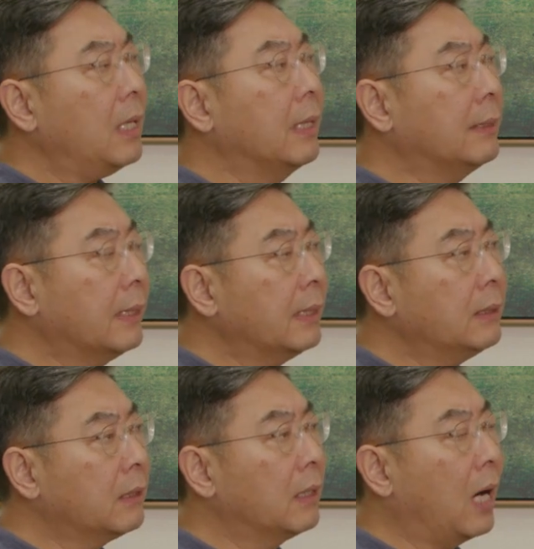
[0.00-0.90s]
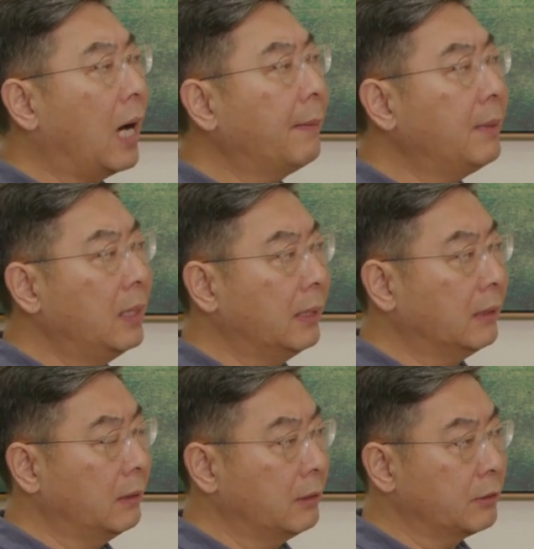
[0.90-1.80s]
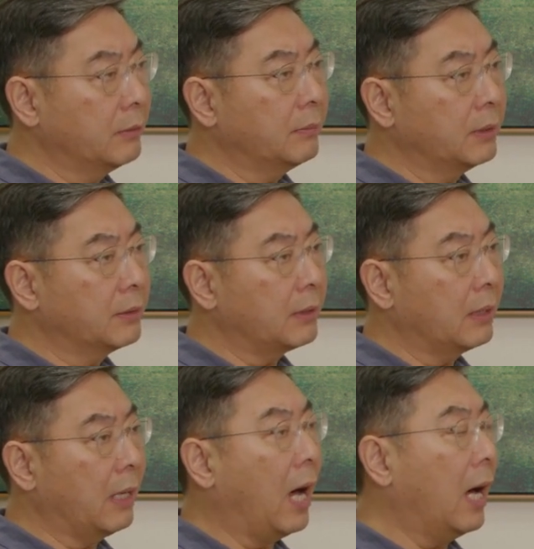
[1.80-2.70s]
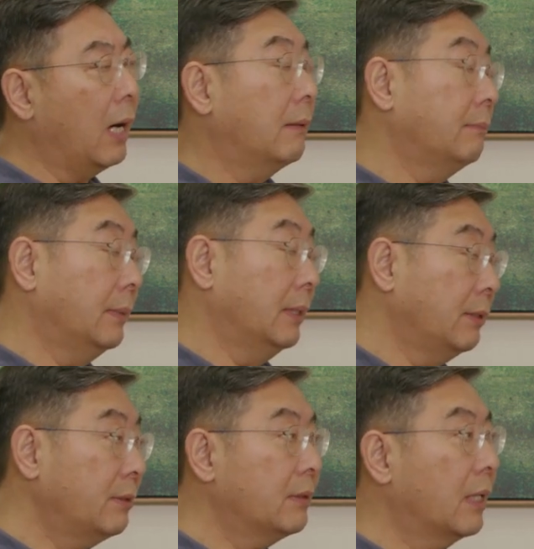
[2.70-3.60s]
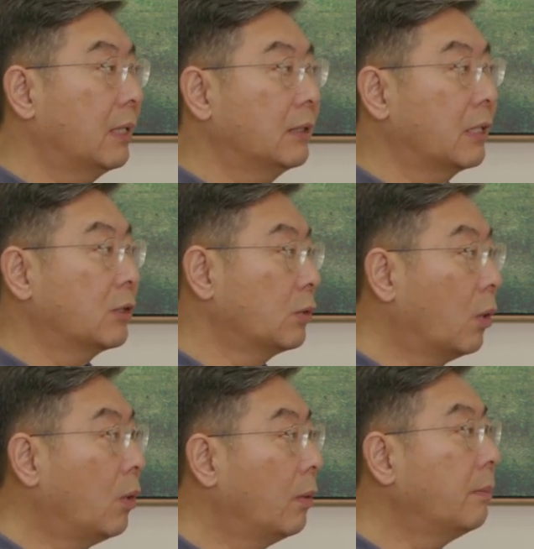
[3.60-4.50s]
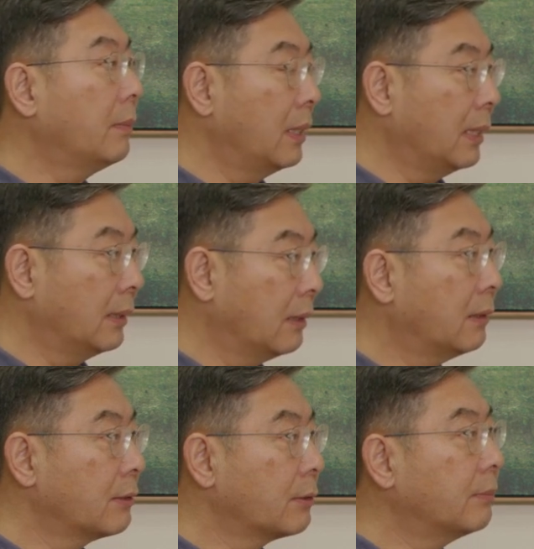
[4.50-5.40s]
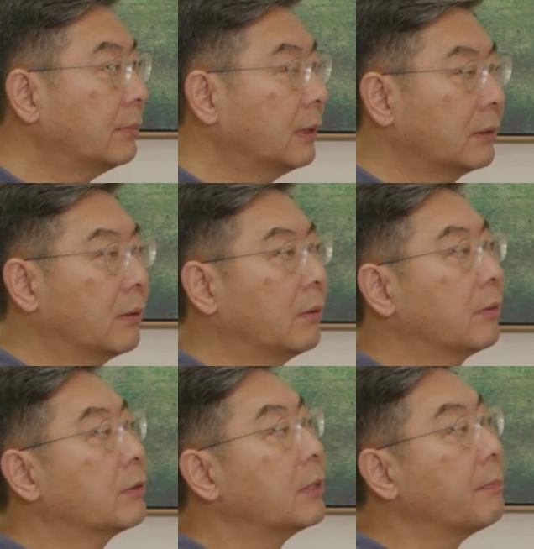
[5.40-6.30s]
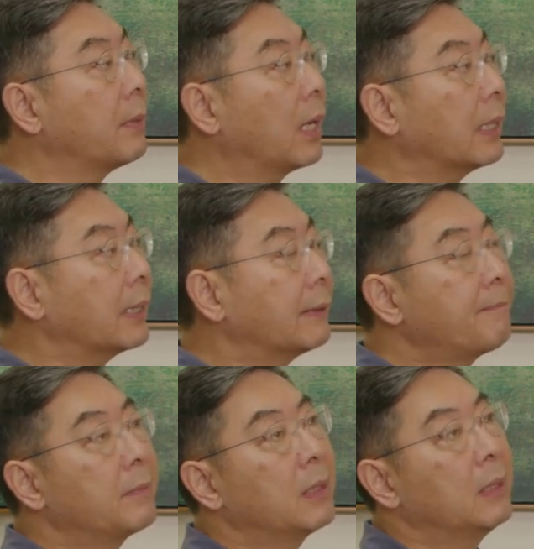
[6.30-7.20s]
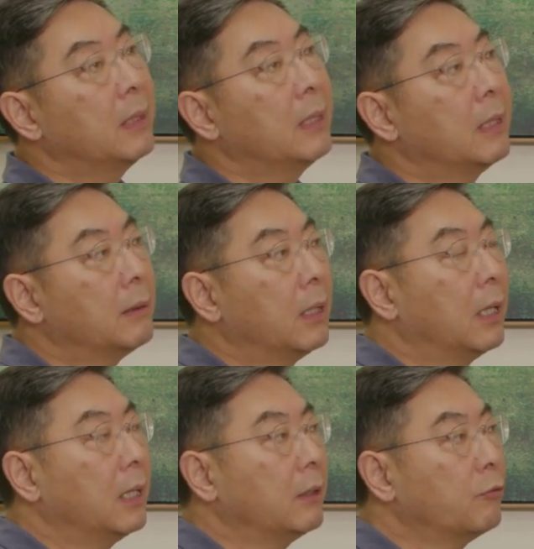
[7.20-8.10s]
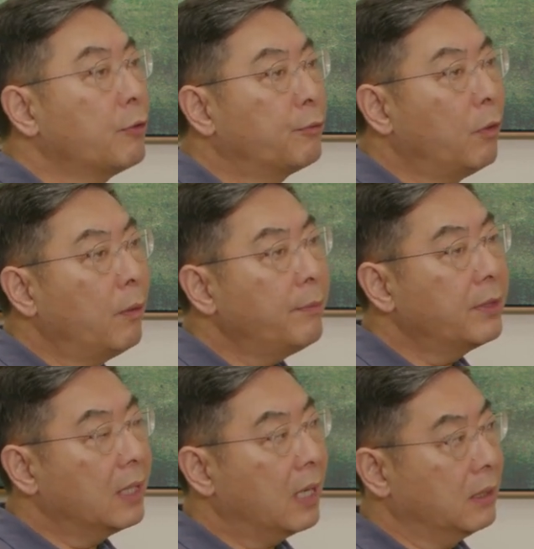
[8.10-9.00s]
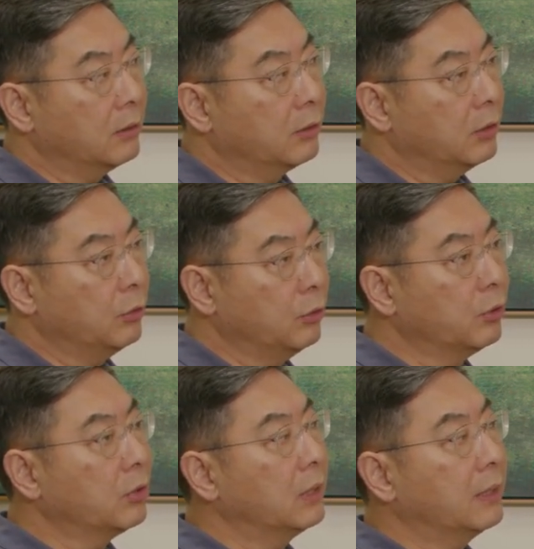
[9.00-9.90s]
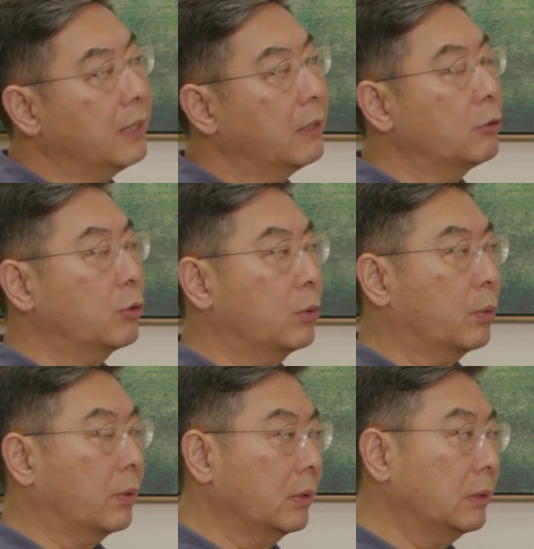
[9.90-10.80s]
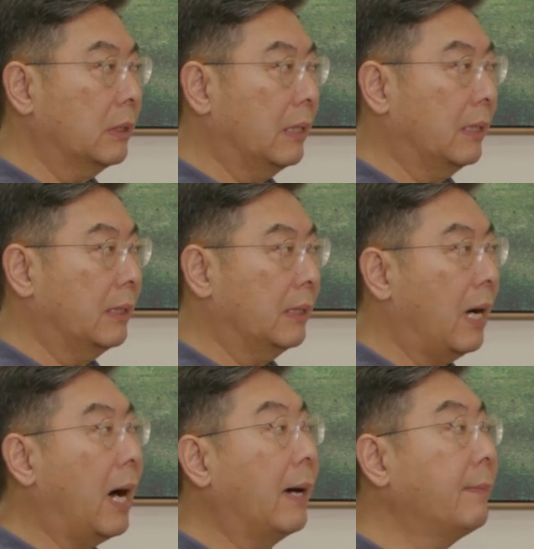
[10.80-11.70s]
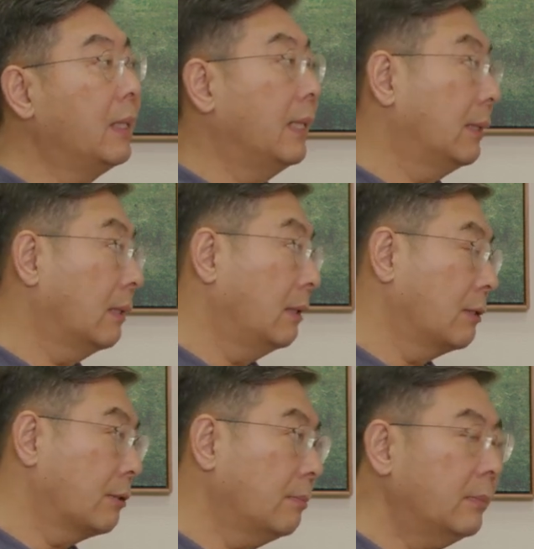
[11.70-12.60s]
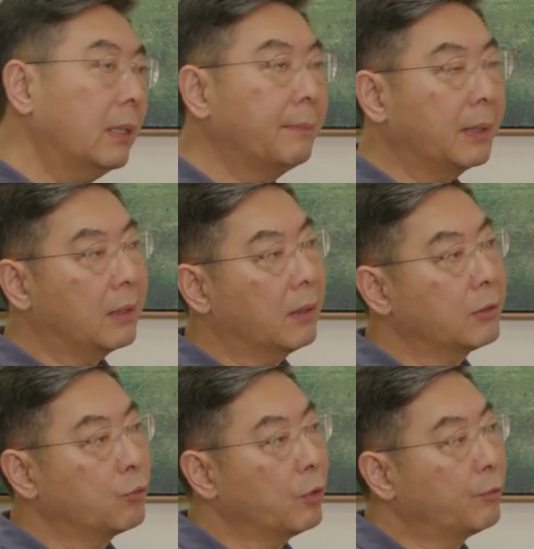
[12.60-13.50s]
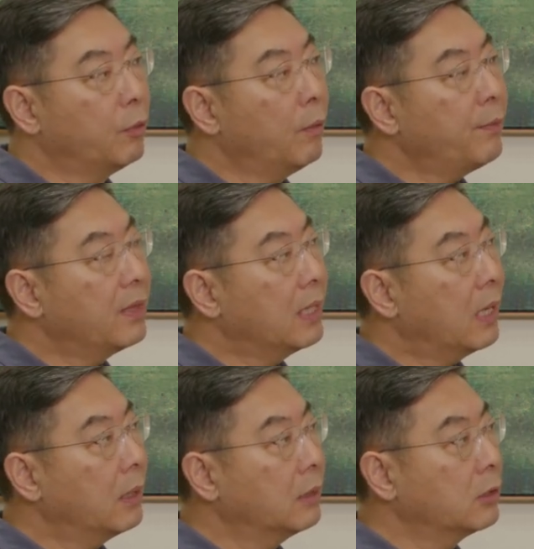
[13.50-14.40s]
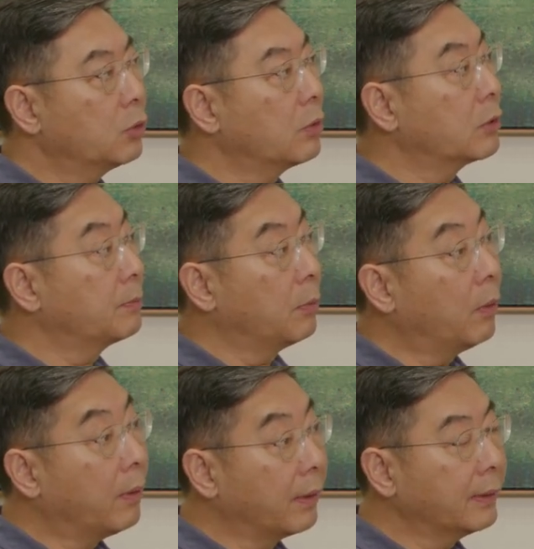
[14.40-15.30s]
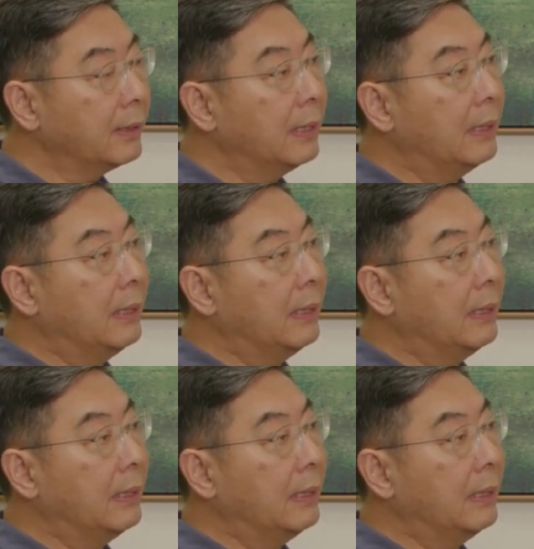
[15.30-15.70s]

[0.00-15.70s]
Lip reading: And then amillennialism is means there's no millennialism. It's all symbolic. Reformed theology usually tends toward amillennialism because Reformed theology was born